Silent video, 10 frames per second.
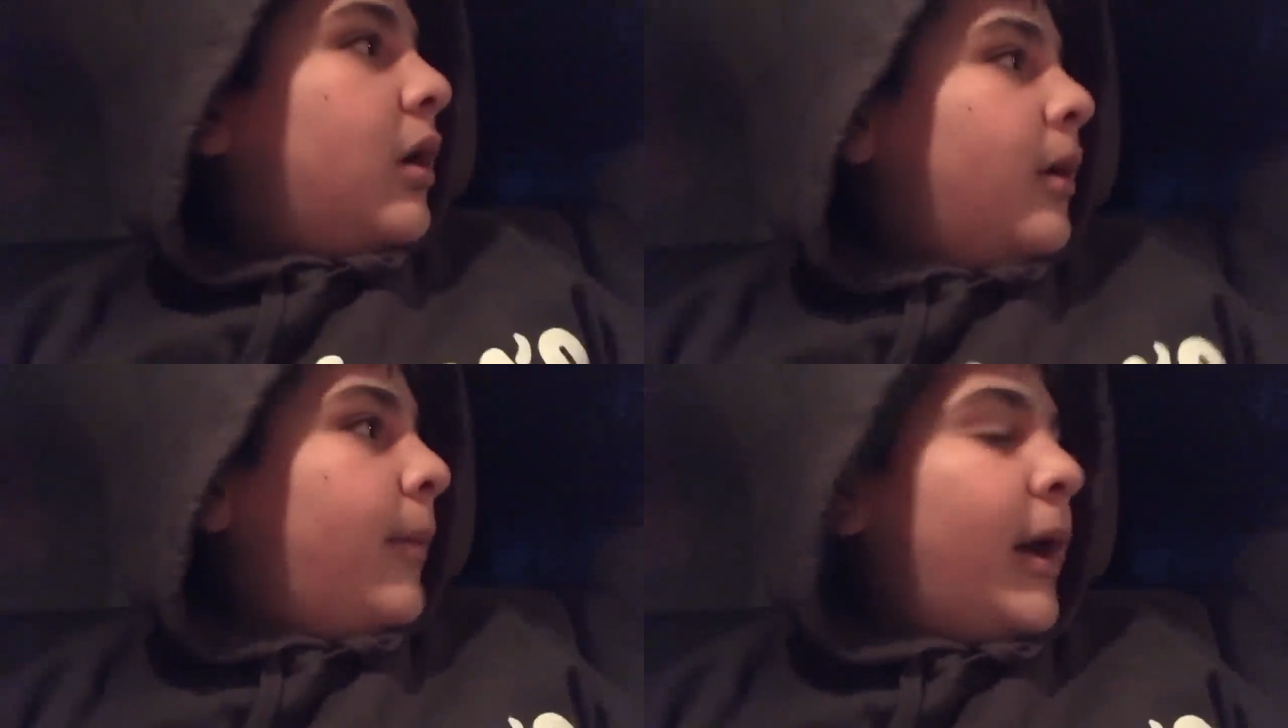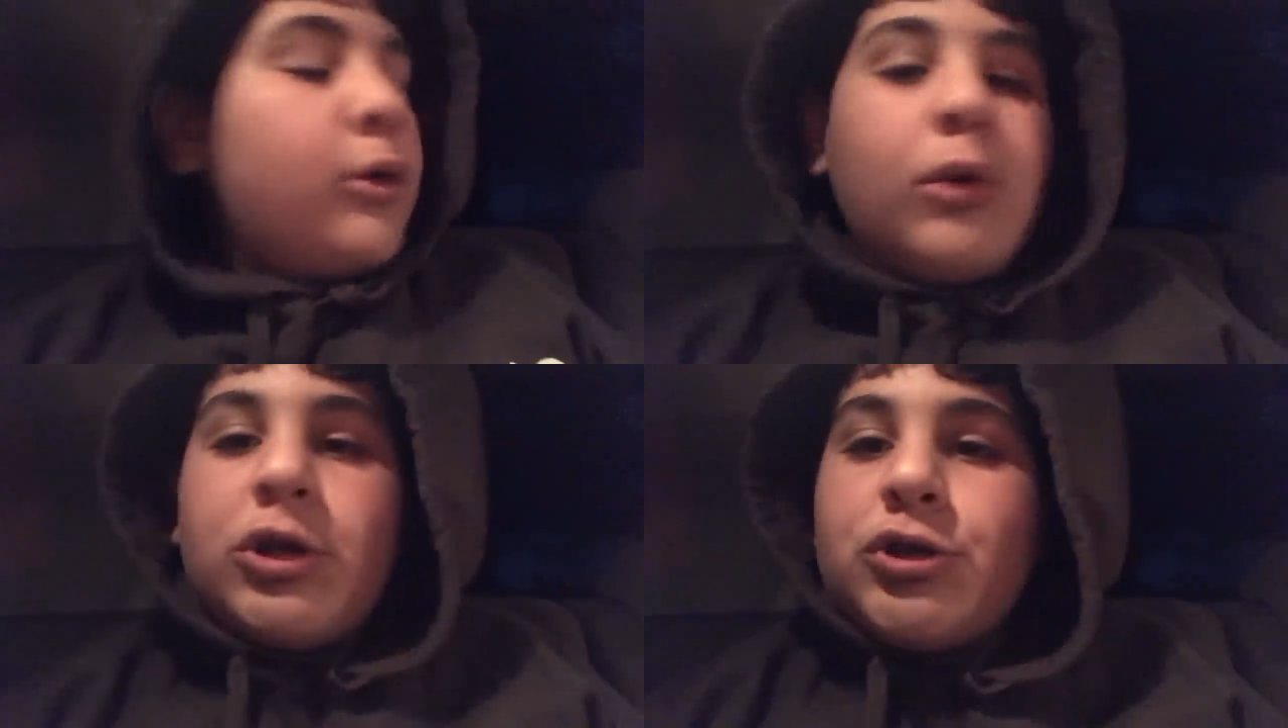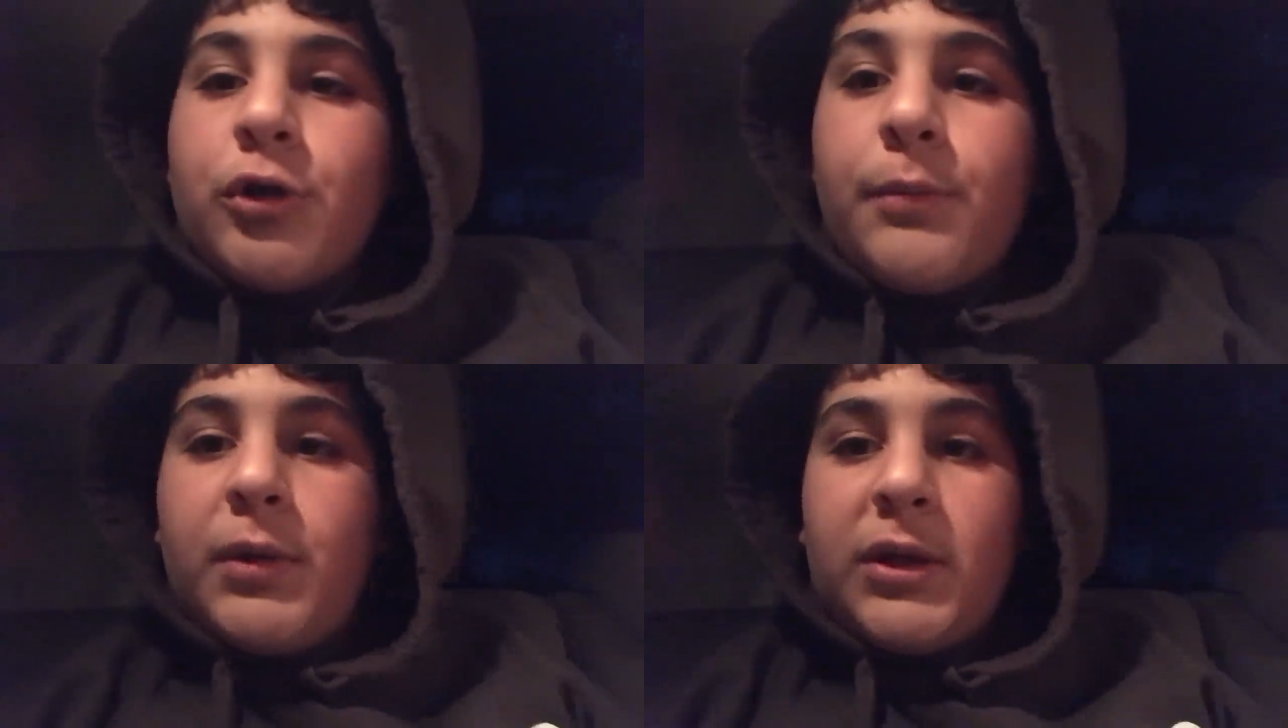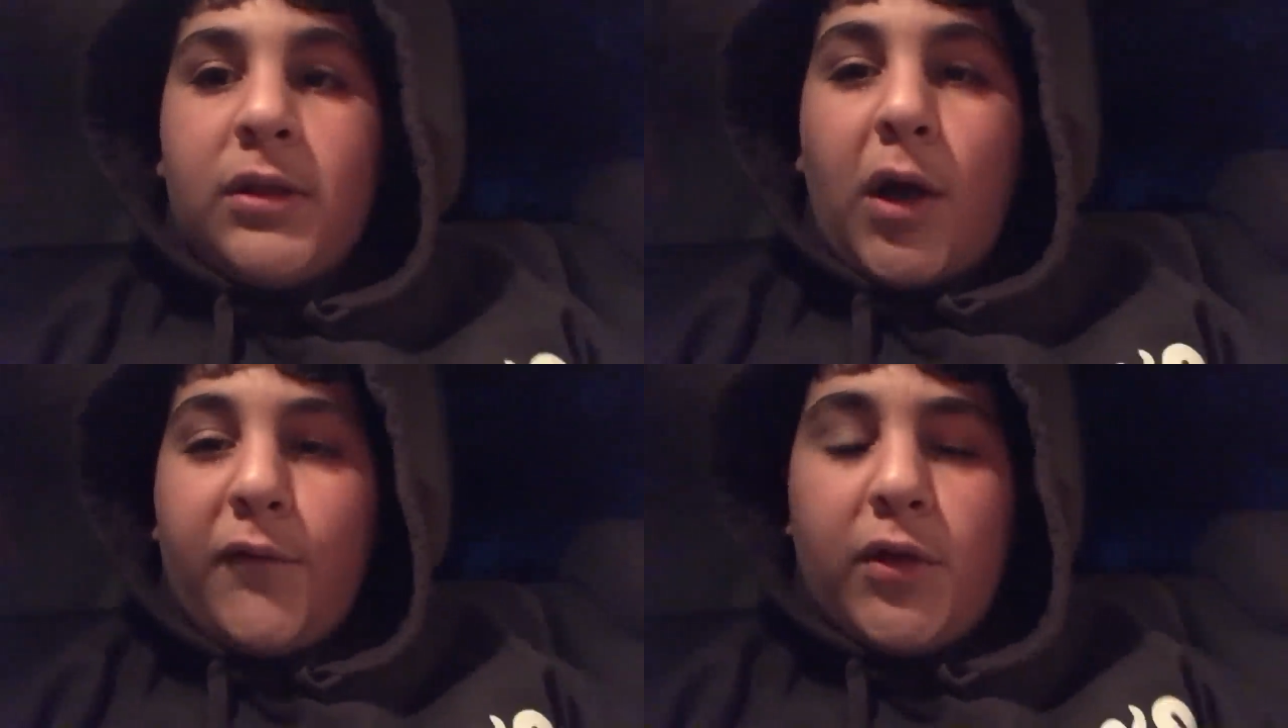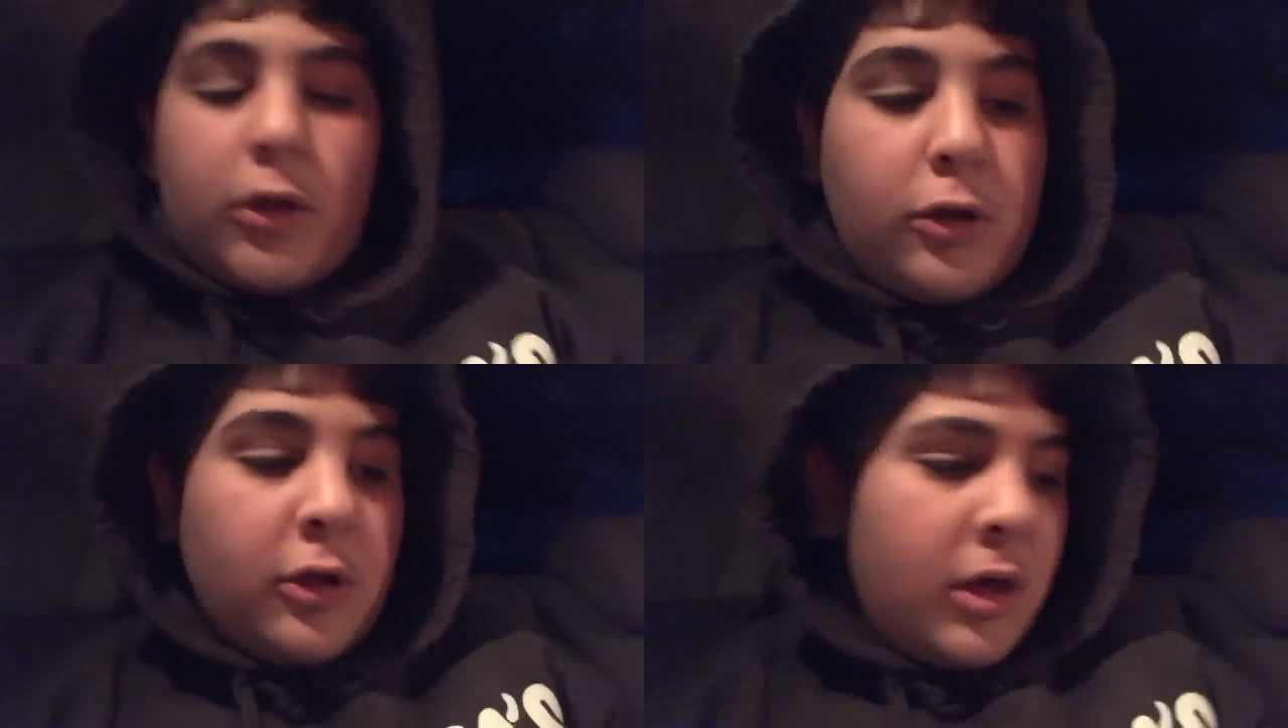I don't want to show the police
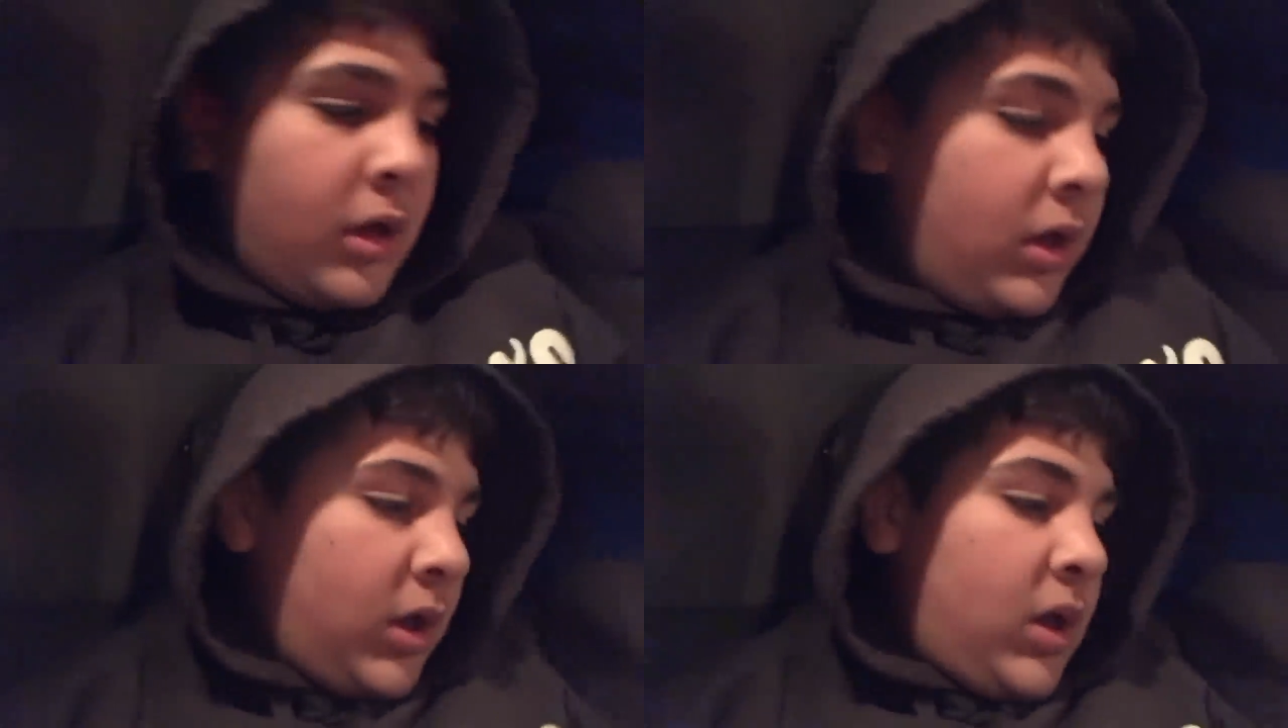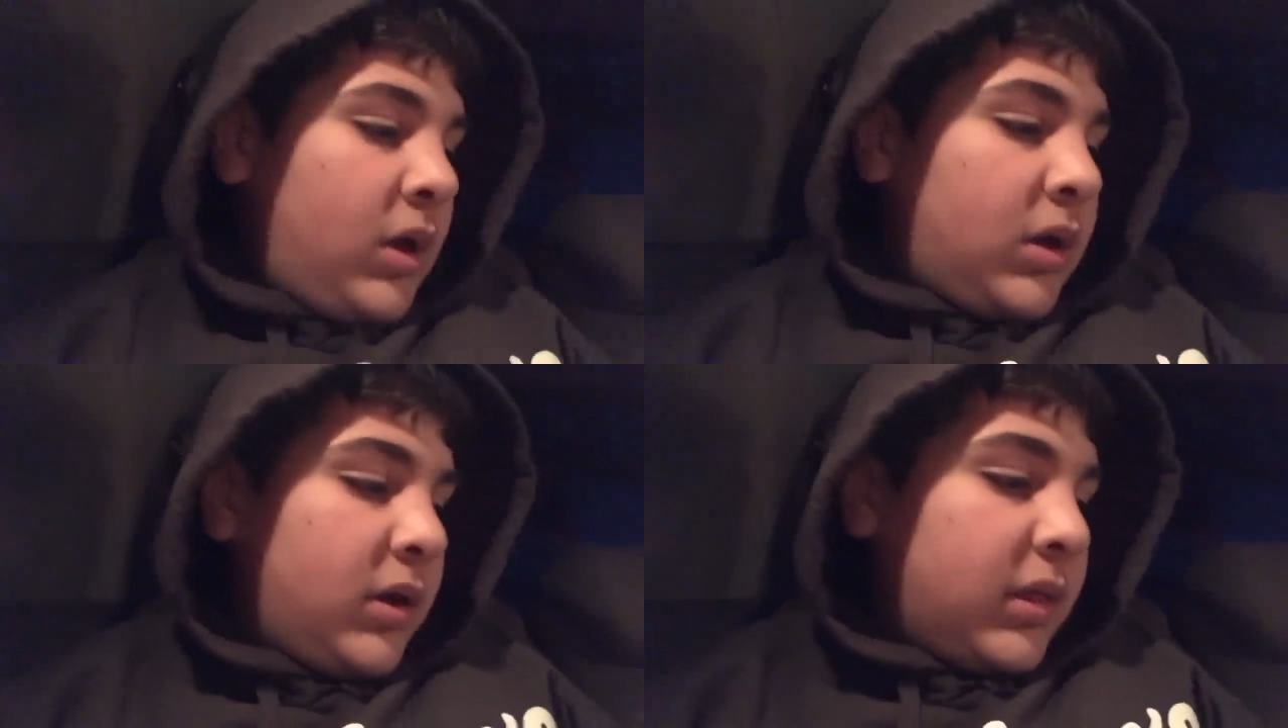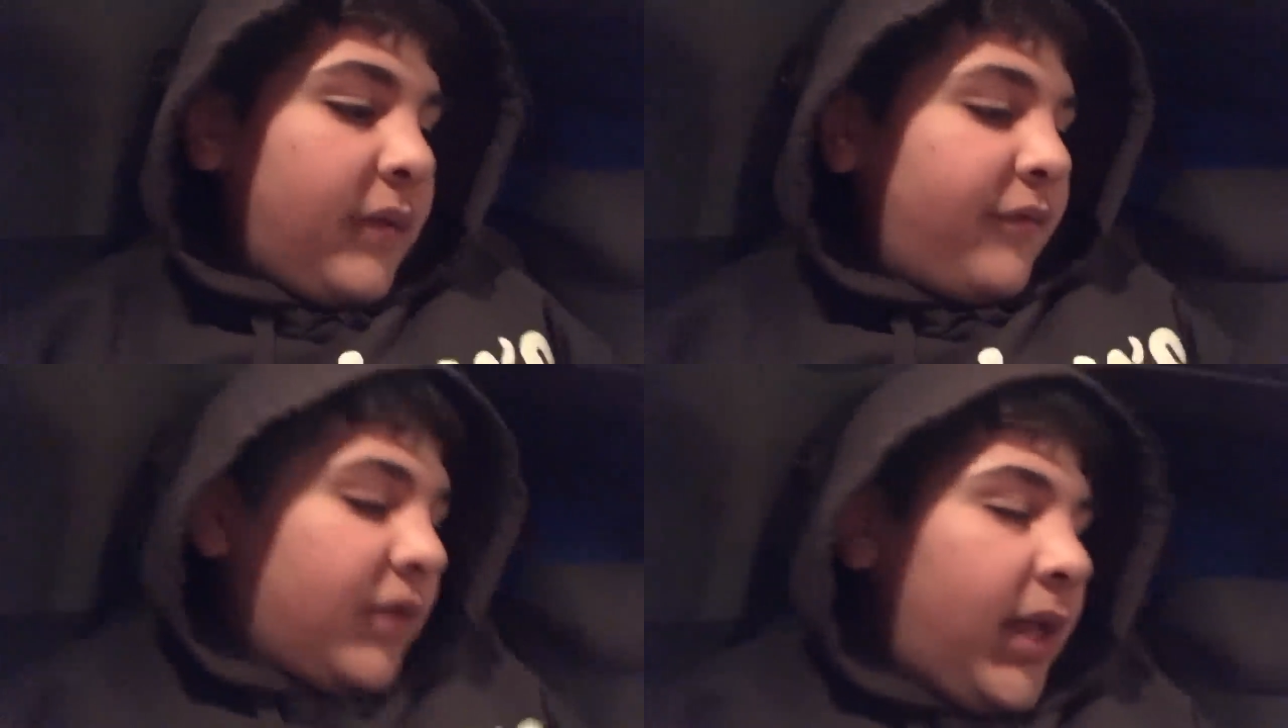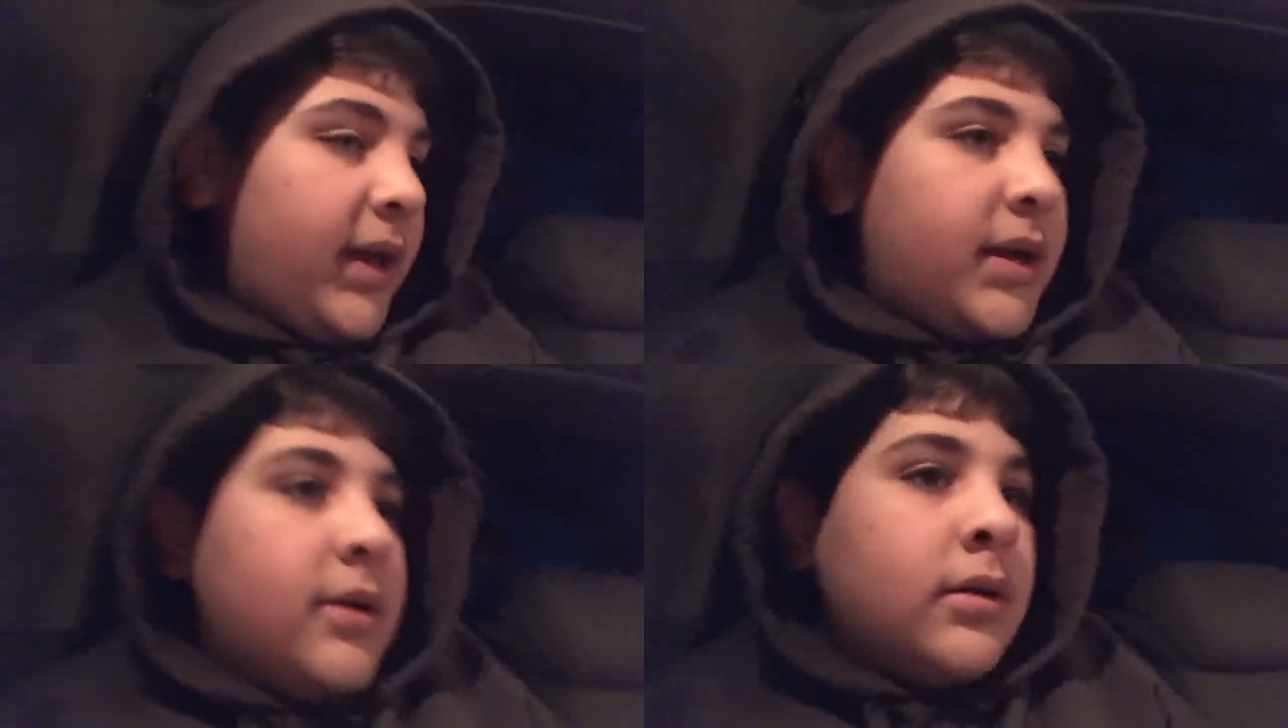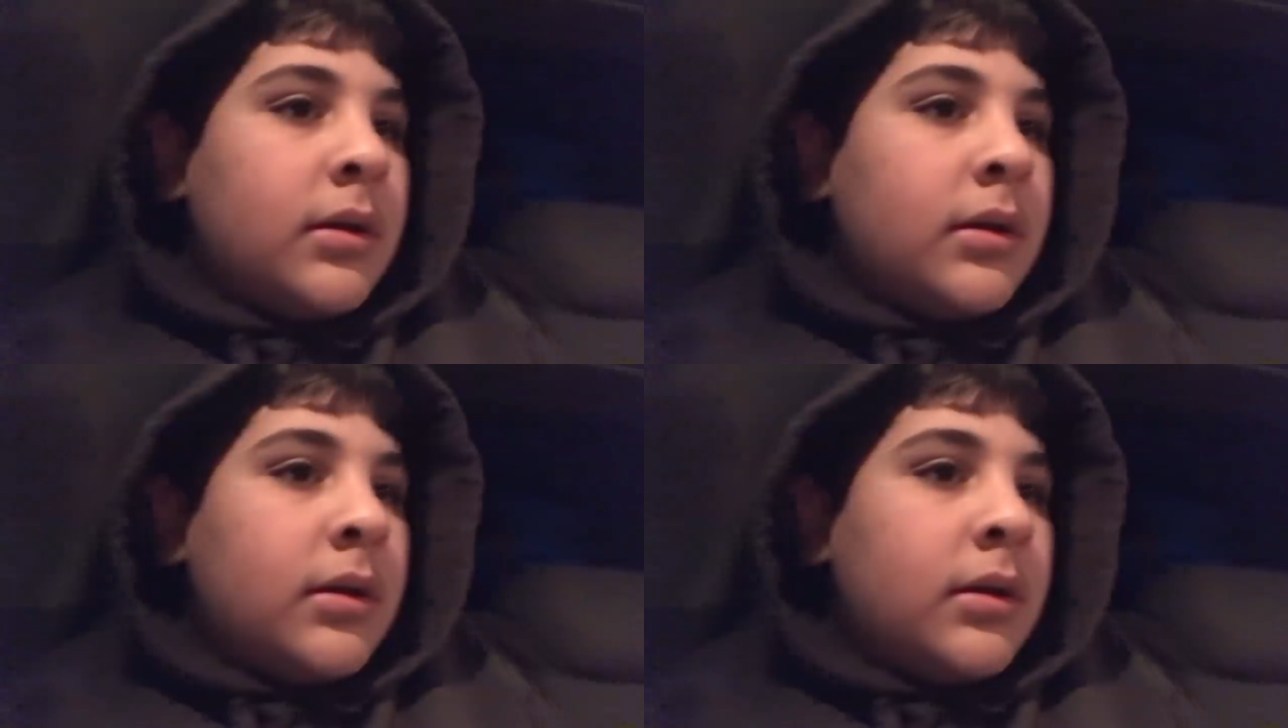officers because I feel like